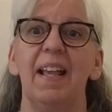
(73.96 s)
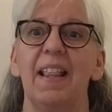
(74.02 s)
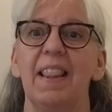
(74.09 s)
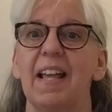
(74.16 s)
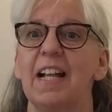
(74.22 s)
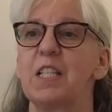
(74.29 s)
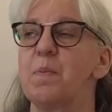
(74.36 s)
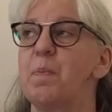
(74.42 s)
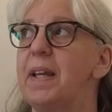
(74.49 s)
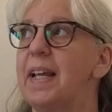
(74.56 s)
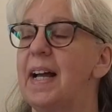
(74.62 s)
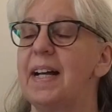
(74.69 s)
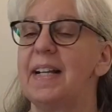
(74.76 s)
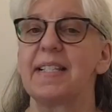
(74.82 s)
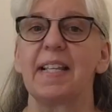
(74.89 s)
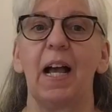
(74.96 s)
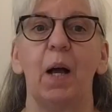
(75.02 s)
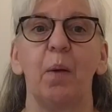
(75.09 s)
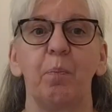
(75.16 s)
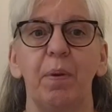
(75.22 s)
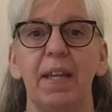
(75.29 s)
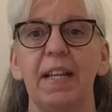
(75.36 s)
That's because a
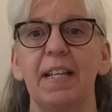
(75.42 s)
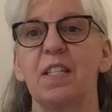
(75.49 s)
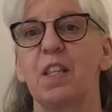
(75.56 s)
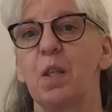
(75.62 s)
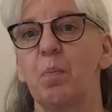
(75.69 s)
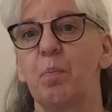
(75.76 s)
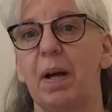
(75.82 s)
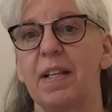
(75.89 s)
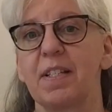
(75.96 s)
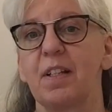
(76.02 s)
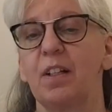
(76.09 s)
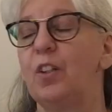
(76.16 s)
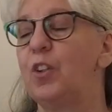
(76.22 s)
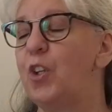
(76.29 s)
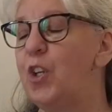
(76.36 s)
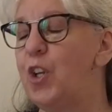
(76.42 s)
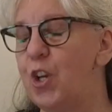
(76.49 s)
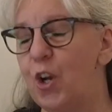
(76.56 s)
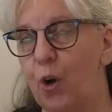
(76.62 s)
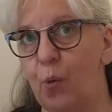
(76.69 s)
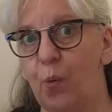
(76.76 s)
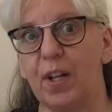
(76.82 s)
piece of the puzzle
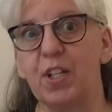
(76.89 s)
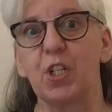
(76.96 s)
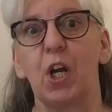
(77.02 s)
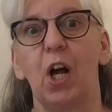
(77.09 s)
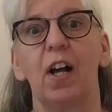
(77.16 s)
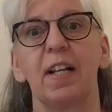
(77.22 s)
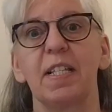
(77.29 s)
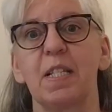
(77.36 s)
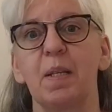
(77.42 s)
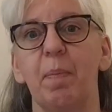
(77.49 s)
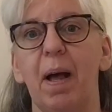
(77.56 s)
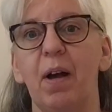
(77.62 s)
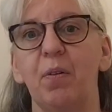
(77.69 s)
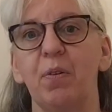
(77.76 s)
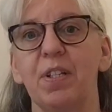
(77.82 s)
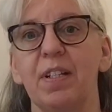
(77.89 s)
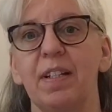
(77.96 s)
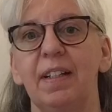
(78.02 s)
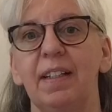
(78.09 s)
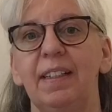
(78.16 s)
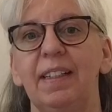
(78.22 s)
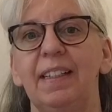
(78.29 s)
no one talks about,
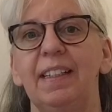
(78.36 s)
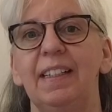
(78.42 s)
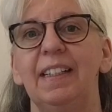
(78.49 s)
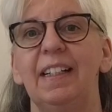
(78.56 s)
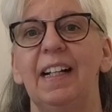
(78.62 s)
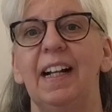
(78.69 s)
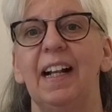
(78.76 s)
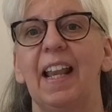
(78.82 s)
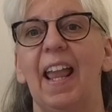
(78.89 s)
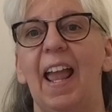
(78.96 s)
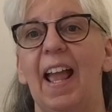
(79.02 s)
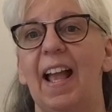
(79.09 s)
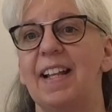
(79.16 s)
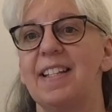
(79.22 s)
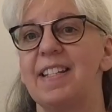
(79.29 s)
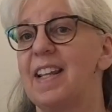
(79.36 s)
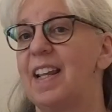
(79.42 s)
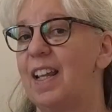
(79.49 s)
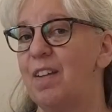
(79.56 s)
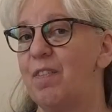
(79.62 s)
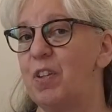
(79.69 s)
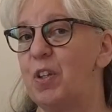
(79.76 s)
and
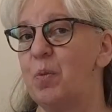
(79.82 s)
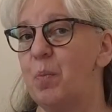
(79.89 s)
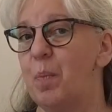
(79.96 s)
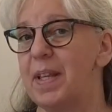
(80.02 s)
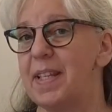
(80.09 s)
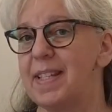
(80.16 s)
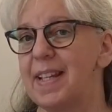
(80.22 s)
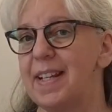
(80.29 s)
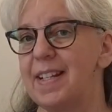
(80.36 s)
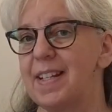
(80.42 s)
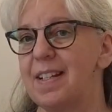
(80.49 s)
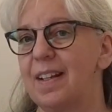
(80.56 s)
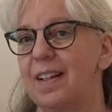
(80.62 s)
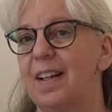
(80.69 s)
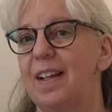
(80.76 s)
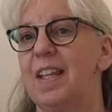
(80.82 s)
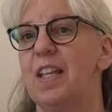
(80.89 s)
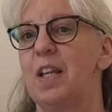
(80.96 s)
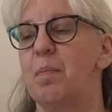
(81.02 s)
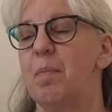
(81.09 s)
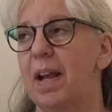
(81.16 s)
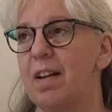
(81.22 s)
if you miss it,
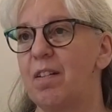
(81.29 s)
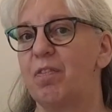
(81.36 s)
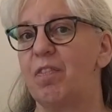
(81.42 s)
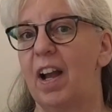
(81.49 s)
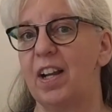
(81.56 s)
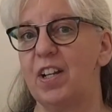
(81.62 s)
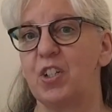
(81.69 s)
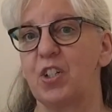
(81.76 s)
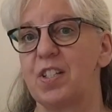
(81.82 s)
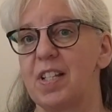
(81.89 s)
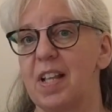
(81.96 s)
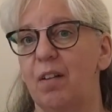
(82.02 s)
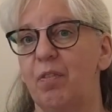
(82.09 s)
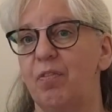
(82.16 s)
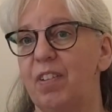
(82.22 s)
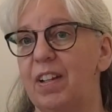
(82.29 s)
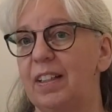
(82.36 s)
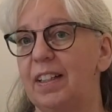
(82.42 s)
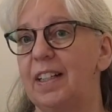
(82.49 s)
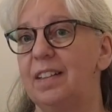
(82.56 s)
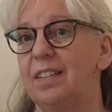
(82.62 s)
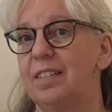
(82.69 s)
you might find yourself
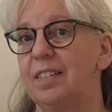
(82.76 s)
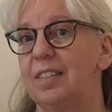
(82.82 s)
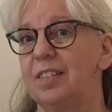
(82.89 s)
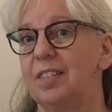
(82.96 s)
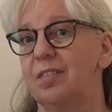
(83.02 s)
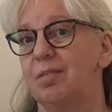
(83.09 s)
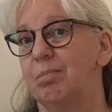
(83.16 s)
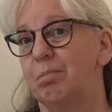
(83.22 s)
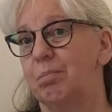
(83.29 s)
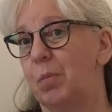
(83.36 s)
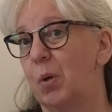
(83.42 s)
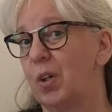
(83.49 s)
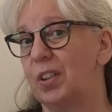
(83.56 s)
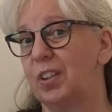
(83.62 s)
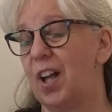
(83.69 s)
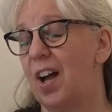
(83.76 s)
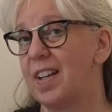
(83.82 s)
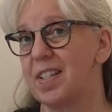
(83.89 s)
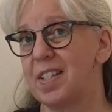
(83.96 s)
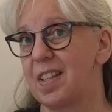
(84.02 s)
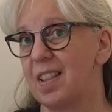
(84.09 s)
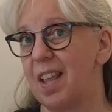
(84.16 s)
feeling more
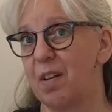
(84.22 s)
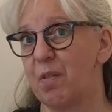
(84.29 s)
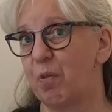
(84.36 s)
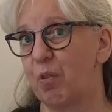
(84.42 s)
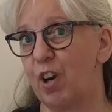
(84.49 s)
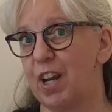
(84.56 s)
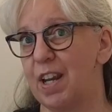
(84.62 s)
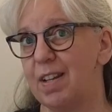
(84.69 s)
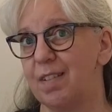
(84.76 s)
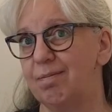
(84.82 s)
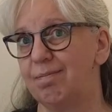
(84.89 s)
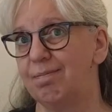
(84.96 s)
lost than free.